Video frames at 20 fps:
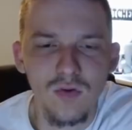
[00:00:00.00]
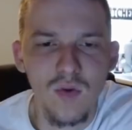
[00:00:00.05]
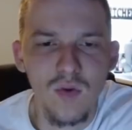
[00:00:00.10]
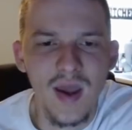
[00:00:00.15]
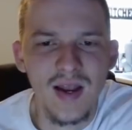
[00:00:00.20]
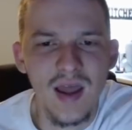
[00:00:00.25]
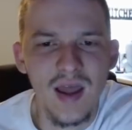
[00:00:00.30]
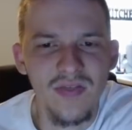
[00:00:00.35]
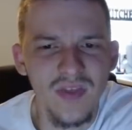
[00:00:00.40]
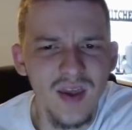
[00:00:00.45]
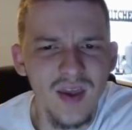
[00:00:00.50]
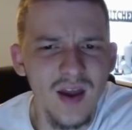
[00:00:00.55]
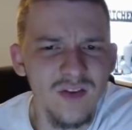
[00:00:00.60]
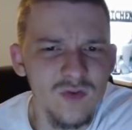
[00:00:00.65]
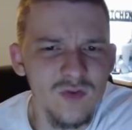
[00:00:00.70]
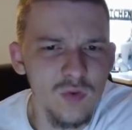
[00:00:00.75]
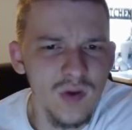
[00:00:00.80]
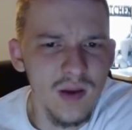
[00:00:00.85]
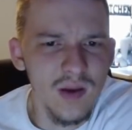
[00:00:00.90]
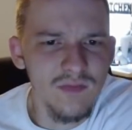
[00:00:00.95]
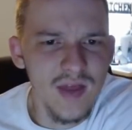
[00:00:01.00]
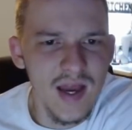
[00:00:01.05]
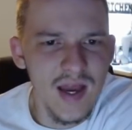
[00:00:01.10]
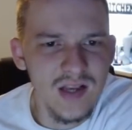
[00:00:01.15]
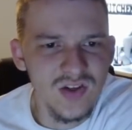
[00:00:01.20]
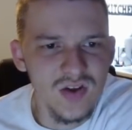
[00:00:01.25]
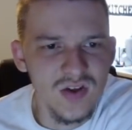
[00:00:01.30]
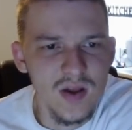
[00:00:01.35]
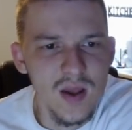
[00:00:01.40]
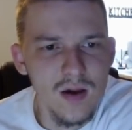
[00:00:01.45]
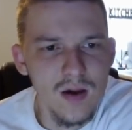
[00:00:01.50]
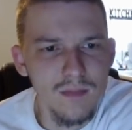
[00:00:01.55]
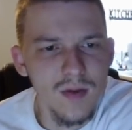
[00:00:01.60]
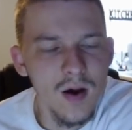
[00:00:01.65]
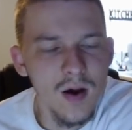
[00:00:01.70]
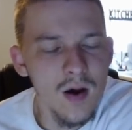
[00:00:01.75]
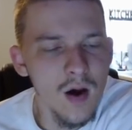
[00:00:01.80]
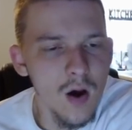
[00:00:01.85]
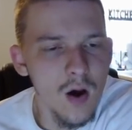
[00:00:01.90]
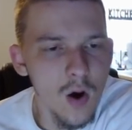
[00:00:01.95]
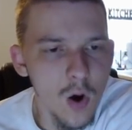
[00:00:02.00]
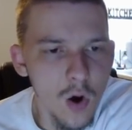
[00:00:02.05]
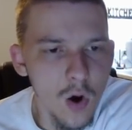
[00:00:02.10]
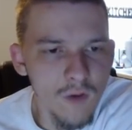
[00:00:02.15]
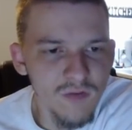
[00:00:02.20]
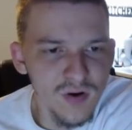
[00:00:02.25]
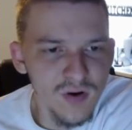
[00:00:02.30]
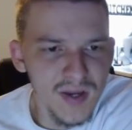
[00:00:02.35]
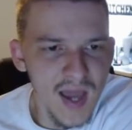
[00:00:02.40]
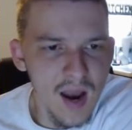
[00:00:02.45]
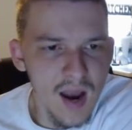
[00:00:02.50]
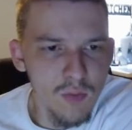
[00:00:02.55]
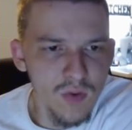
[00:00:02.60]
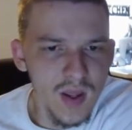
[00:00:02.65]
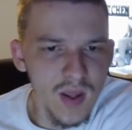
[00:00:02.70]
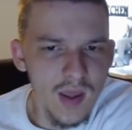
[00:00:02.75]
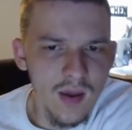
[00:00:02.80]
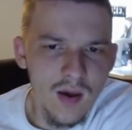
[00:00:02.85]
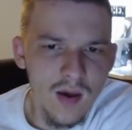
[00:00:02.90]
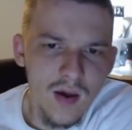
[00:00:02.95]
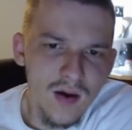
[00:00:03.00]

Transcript: Durant. I think I do give the edge to him over Kyrie.